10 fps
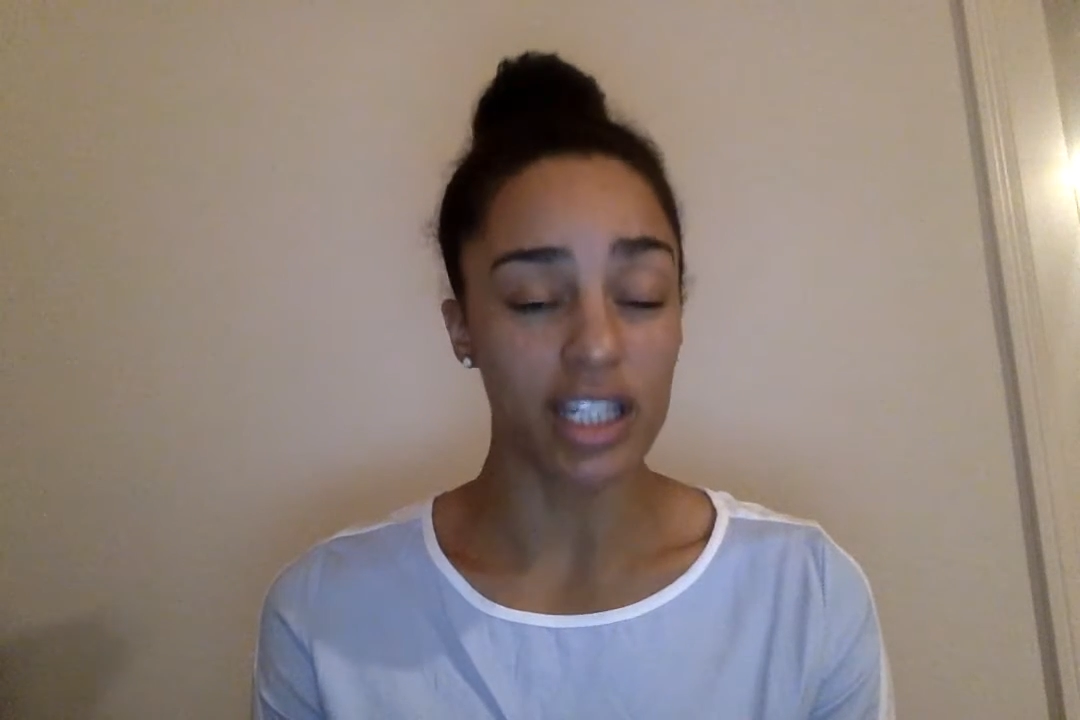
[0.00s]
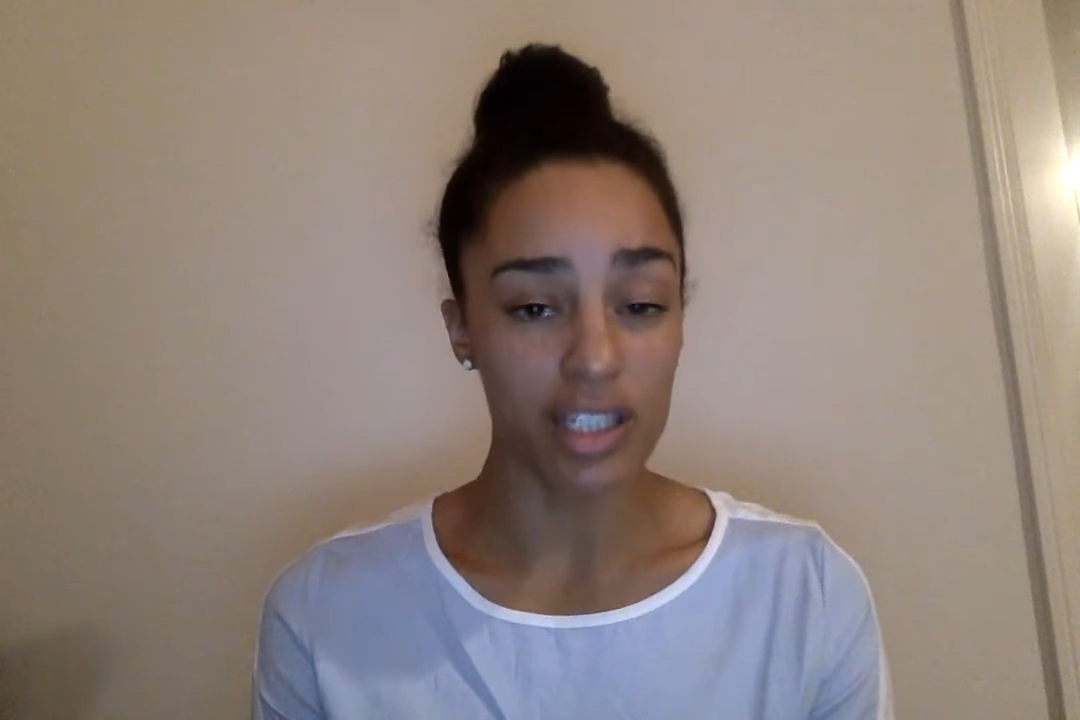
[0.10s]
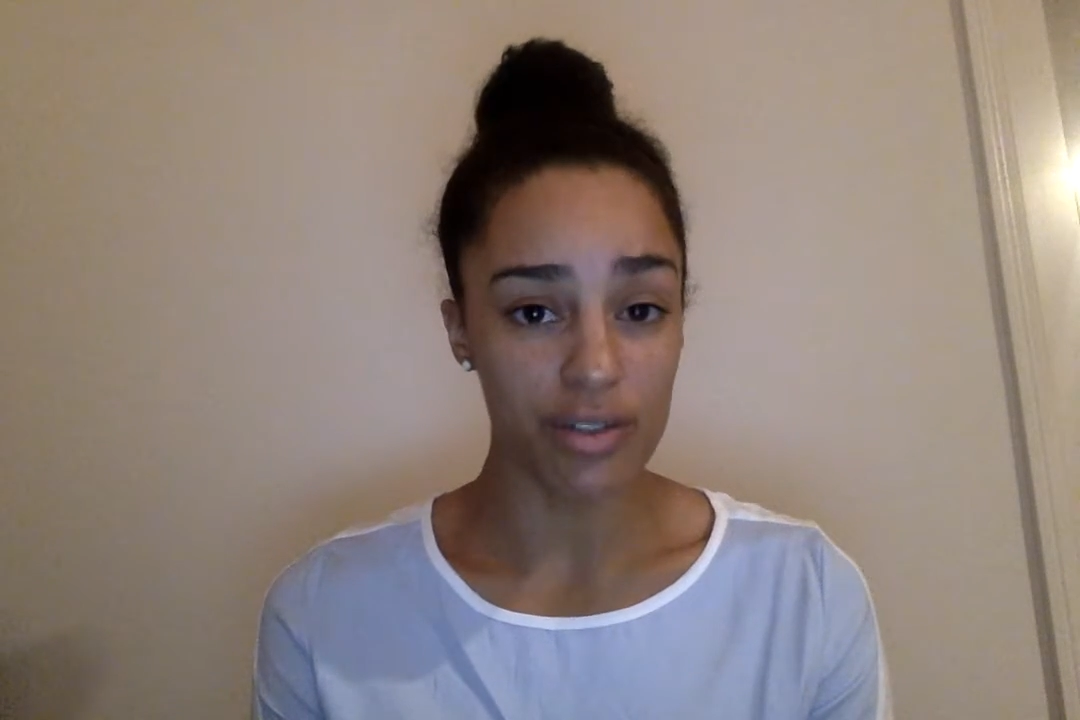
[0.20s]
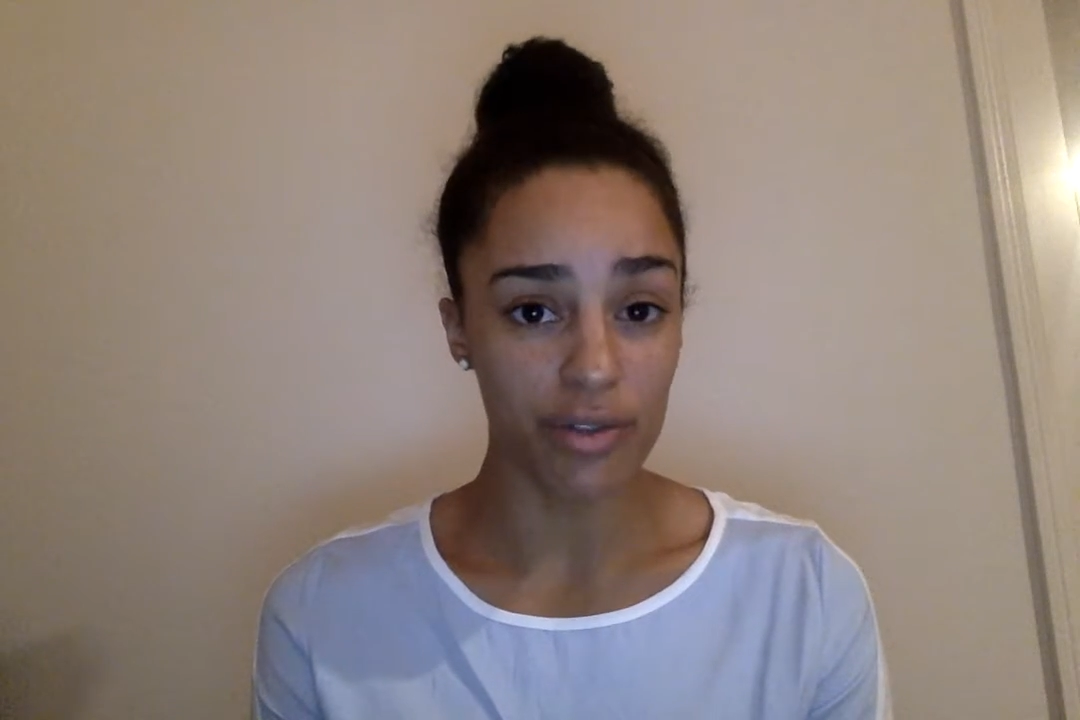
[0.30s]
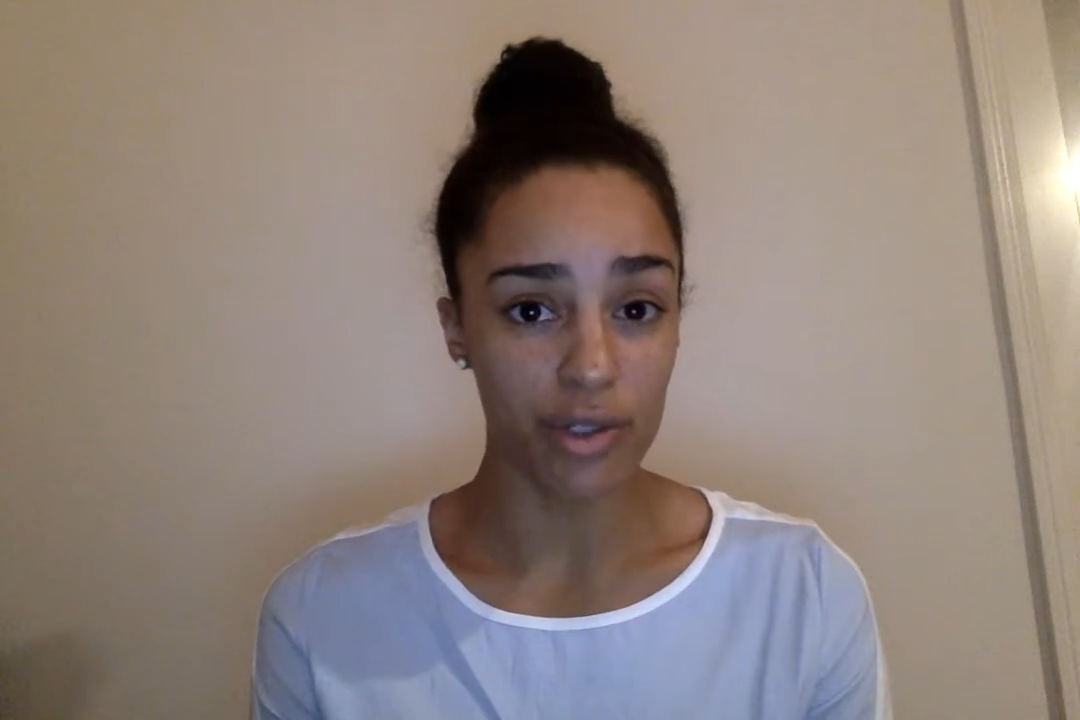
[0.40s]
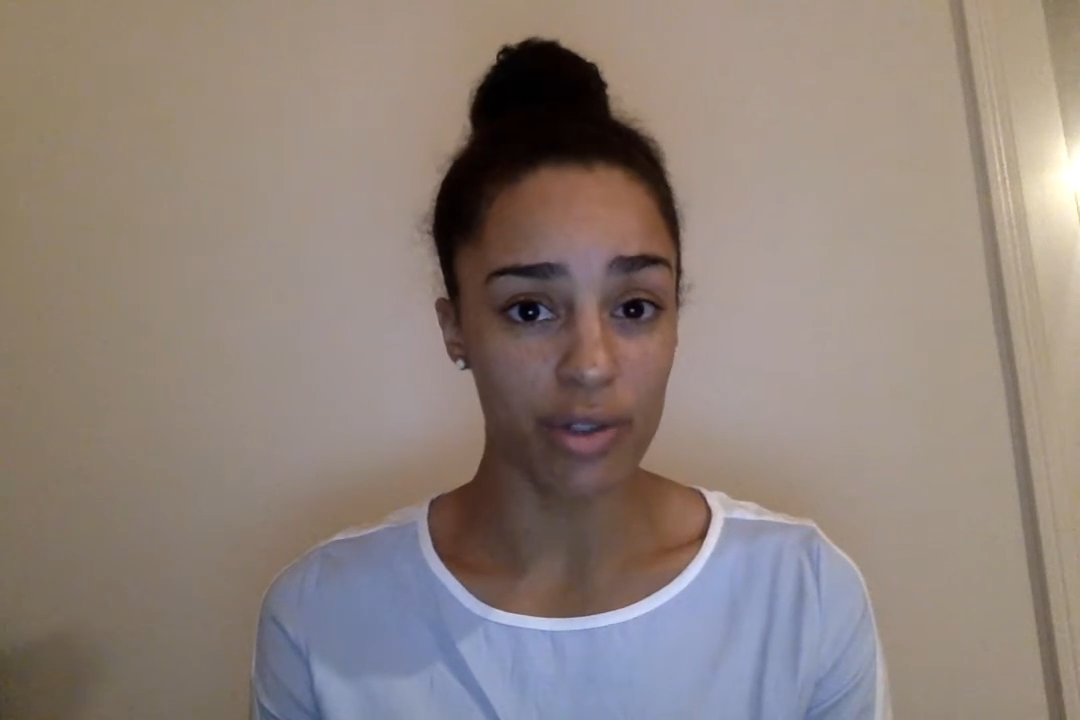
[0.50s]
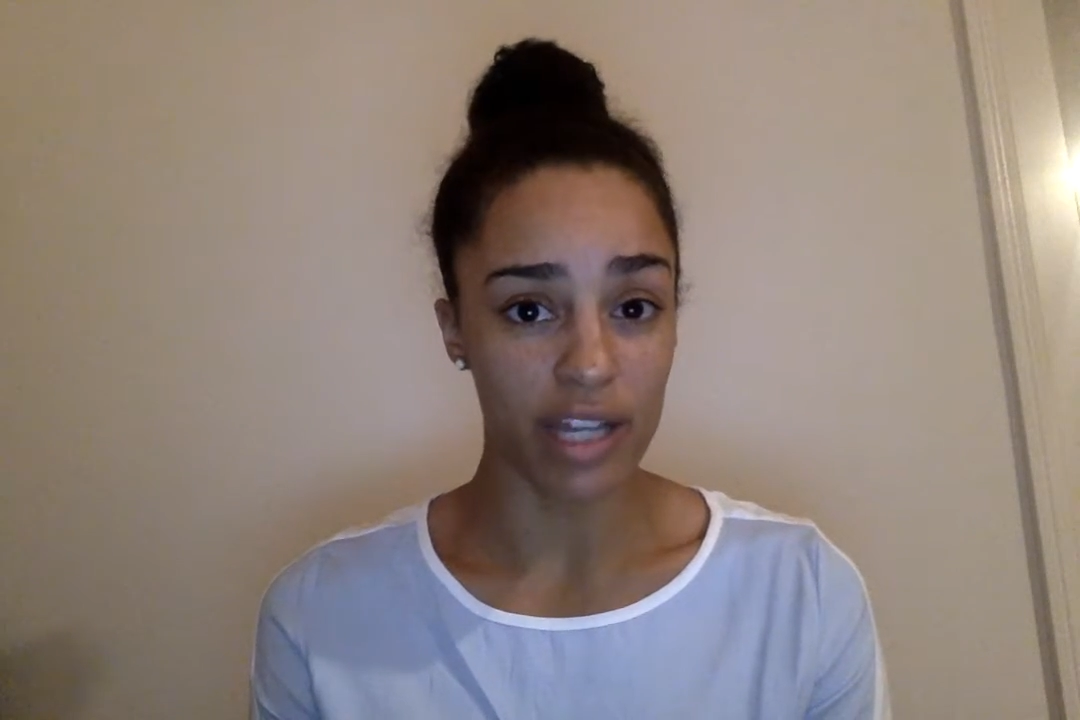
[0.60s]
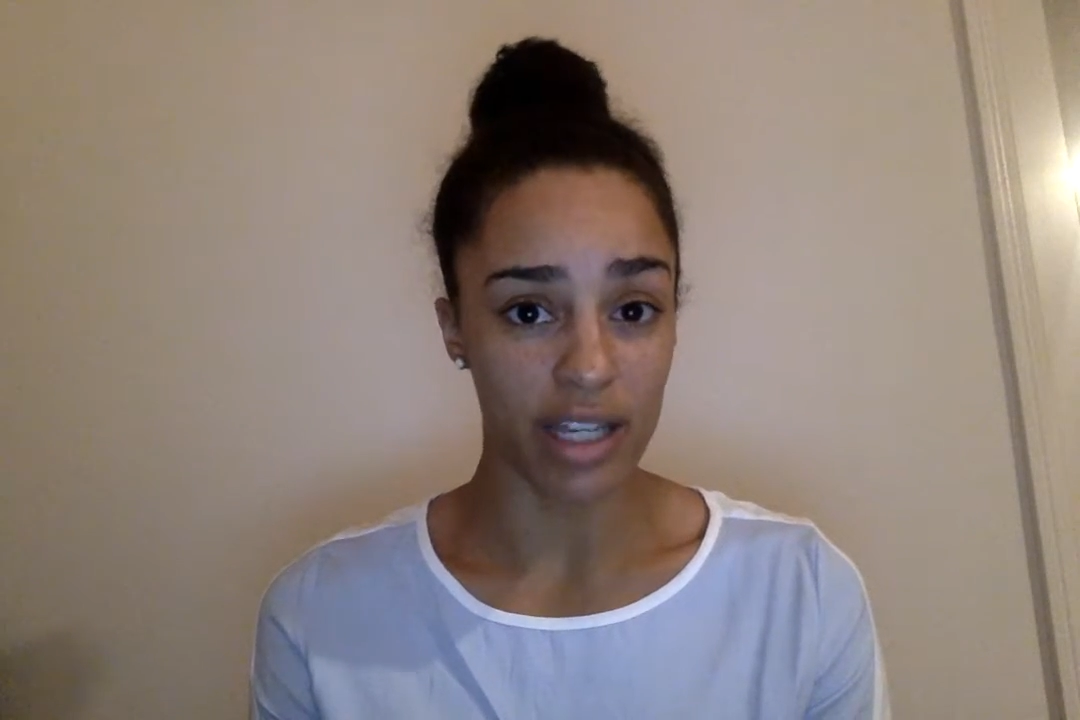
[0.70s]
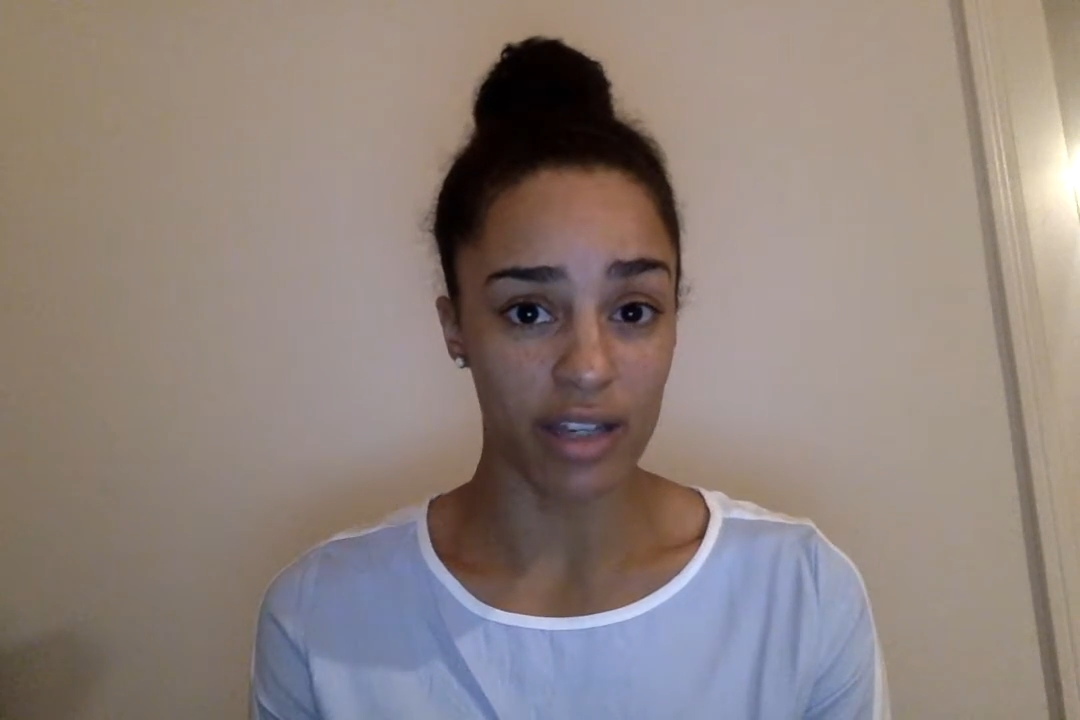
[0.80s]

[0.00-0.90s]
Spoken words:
each food that